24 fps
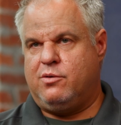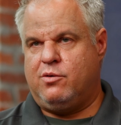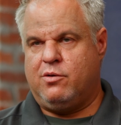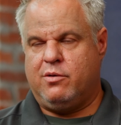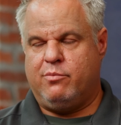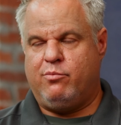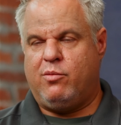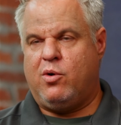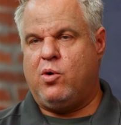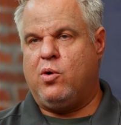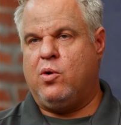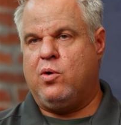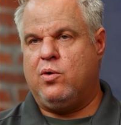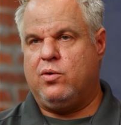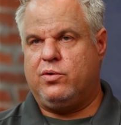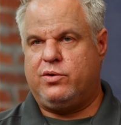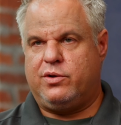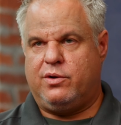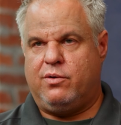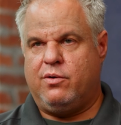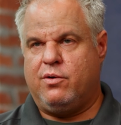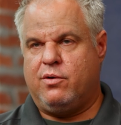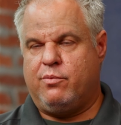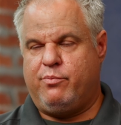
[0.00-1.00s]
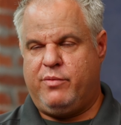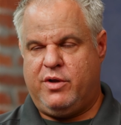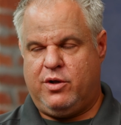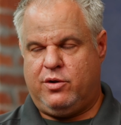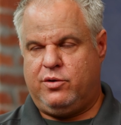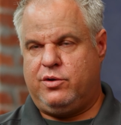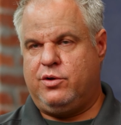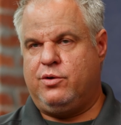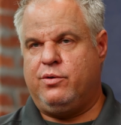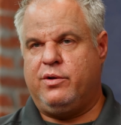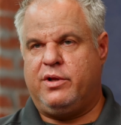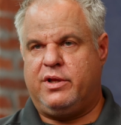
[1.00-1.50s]
or mold or
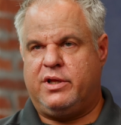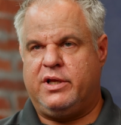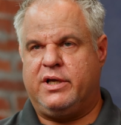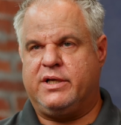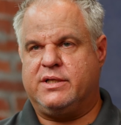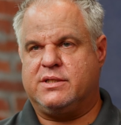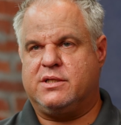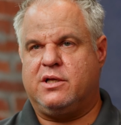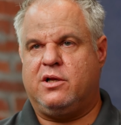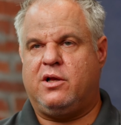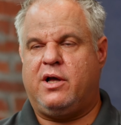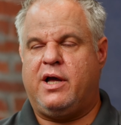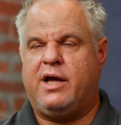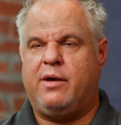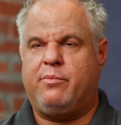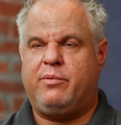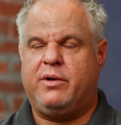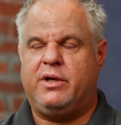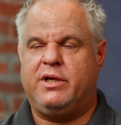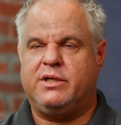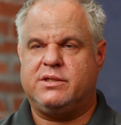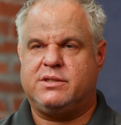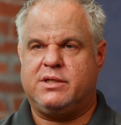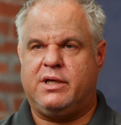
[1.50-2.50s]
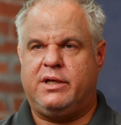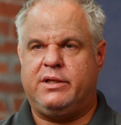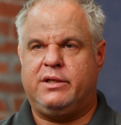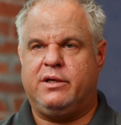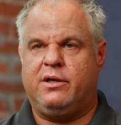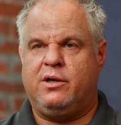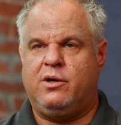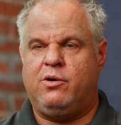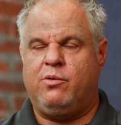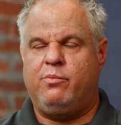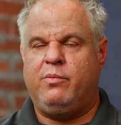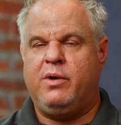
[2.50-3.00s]
mildew and things that'll happen inside the
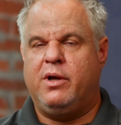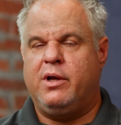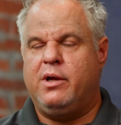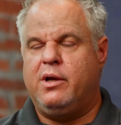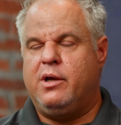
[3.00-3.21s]
home.